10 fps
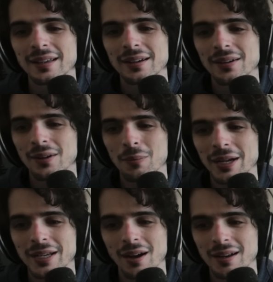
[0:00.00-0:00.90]
Oh
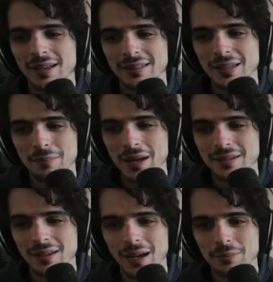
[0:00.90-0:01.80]
my god, the amount
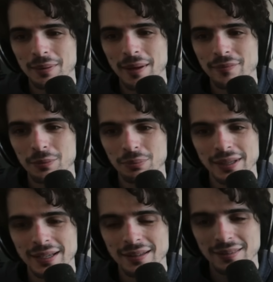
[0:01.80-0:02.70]
of times I'm having to
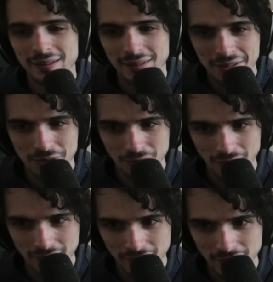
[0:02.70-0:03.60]
play against this as
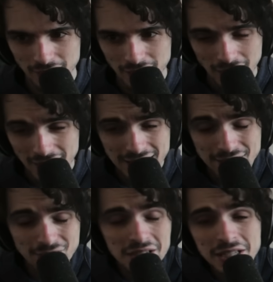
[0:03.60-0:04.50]
Survivor. And
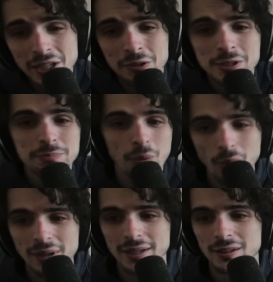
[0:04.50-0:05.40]
even on Killer, it's
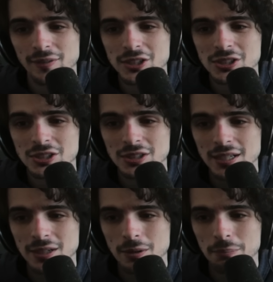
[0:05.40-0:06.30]
boring, because if I just
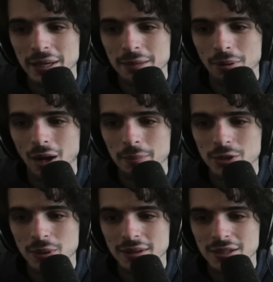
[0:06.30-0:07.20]
sit here and ping-pong
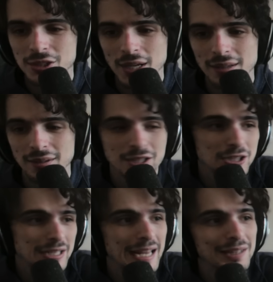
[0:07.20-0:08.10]
between these gens, I
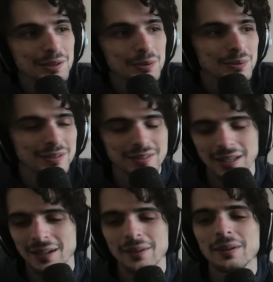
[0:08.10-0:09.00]
just can't lose.
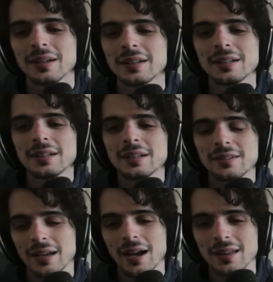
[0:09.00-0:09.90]
I don't know.
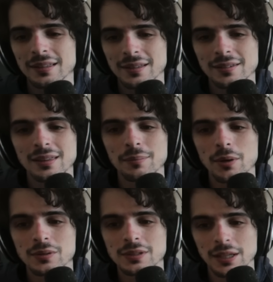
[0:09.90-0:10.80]
So yeah, I think this is the
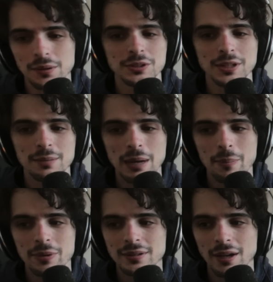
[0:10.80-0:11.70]
most killer-sided
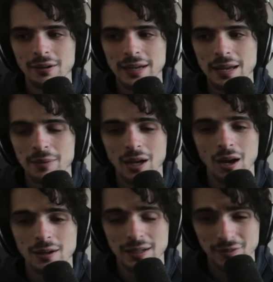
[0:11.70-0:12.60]
map in the entire game, and
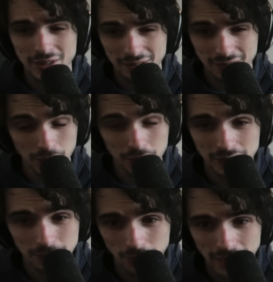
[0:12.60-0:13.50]
I don't even think it's close
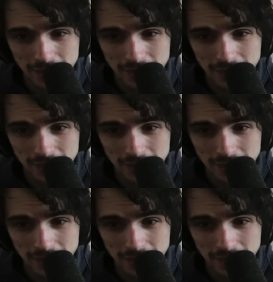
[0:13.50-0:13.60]
anymore.